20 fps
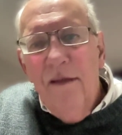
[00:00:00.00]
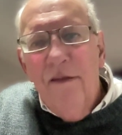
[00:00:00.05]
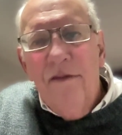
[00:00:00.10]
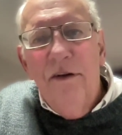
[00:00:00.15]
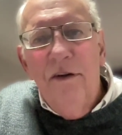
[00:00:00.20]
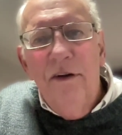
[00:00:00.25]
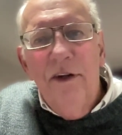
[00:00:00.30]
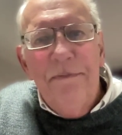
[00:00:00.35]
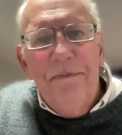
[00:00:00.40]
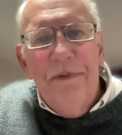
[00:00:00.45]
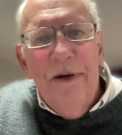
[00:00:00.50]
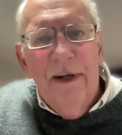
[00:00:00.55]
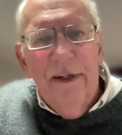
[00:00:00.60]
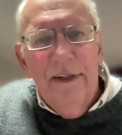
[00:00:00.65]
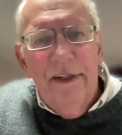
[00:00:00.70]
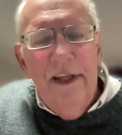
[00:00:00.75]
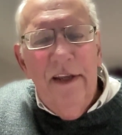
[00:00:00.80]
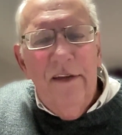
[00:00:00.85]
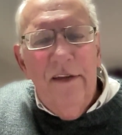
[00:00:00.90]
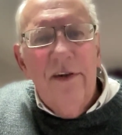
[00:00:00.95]

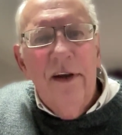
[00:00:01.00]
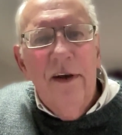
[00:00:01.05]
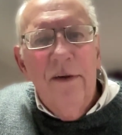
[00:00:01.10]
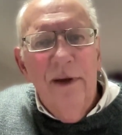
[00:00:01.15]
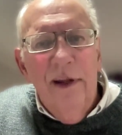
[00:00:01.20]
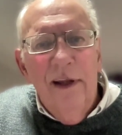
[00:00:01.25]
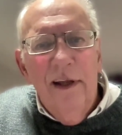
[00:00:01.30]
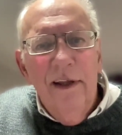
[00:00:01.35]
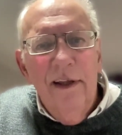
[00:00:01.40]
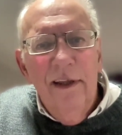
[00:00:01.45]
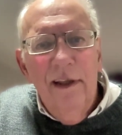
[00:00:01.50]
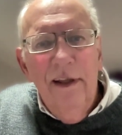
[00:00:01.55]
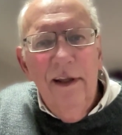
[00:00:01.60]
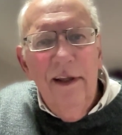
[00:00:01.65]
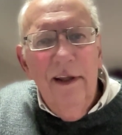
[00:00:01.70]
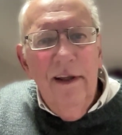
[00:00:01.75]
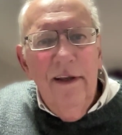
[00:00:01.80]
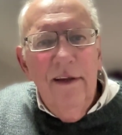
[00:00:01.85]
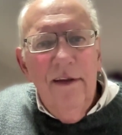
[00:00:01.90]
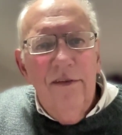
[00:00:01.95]
third-party solar.
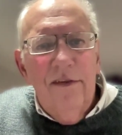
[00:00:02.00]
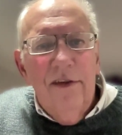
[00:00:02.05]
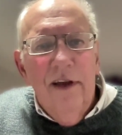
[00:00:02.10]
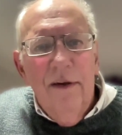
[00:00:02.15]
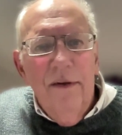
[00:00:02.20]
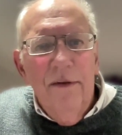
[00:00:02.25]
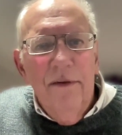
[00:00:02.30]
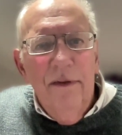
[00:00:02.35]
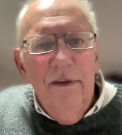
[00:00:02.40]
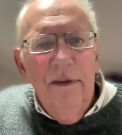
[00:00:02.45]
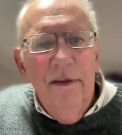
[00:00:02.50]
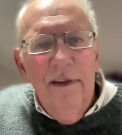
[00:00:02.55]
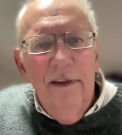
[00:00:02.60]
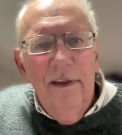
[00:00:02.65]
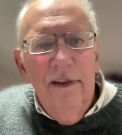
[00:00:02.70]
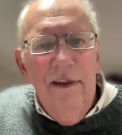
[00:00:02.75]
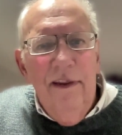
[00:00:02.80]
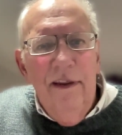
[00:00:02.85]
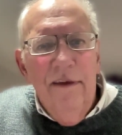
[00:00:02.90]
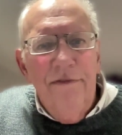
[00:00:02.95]
So
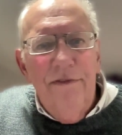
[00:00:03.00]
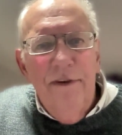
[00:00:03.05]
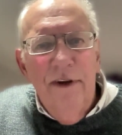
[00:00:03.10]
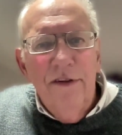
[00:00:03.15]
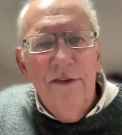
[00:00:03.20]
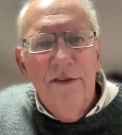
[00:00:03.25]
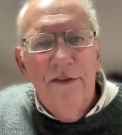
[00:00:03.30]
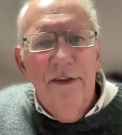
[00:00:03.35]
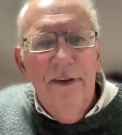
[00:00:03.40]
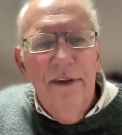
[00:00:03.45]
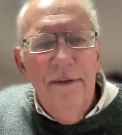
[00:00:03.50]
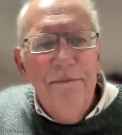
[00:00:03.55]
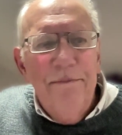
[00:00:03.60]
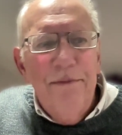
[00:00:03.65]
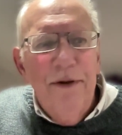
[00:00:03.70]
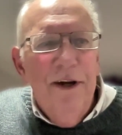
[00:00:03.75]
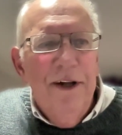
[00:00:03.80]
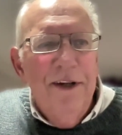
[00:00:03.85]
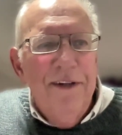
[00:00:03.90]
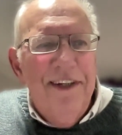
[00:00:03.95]
the first
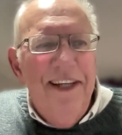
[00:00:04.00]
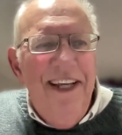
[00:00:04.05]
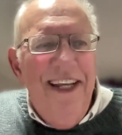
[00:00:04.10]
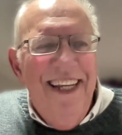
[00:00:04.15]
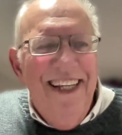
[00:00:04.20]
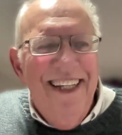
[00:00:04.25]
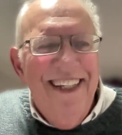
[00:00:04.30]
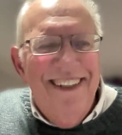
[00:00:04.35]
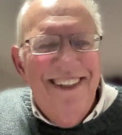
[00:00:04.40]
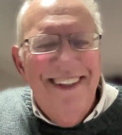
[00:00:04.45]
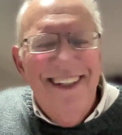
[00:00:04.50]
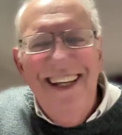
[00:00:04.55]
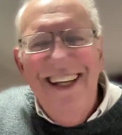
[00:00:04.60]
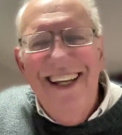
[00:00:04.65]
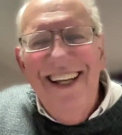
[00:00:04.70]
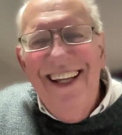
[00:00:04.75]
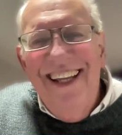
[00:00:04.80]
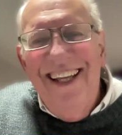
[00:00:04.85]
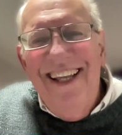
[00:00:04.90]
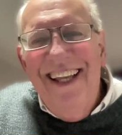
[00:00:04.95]
party is
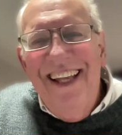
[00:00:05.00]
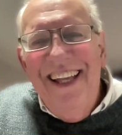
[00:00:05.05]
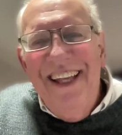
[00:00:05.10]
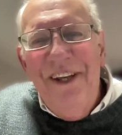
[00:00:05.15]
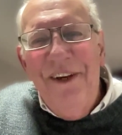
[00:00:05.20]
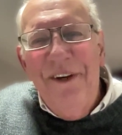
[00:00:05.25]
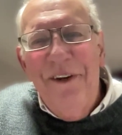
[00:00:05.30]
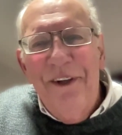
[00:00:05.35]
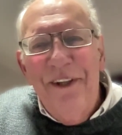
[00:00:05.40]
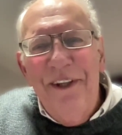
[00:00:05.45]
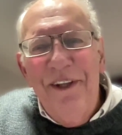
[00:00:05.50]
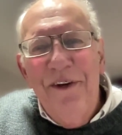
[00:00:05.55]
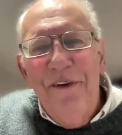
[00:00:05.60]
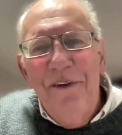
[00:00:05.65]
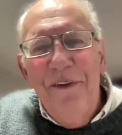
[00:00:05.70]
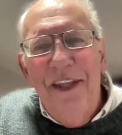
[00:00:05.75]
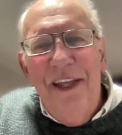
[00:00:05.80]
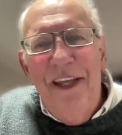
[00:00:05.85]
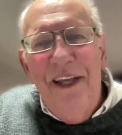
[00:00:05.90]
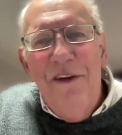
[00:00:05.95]

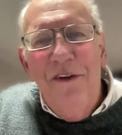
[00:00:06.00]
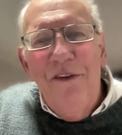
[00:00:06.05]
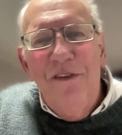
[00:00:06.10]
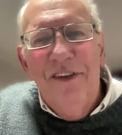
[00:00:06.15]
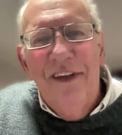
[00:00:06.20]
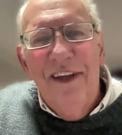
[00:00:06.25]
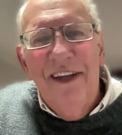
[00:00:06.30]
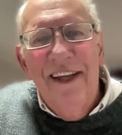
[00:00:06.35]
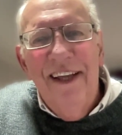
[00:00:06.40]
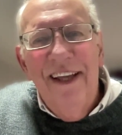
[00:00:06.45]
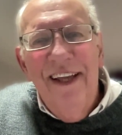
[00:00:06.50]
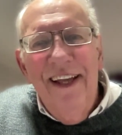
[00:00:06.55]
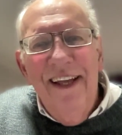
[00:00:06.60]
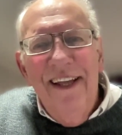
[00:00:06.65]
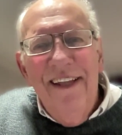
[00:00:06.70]
you're the user.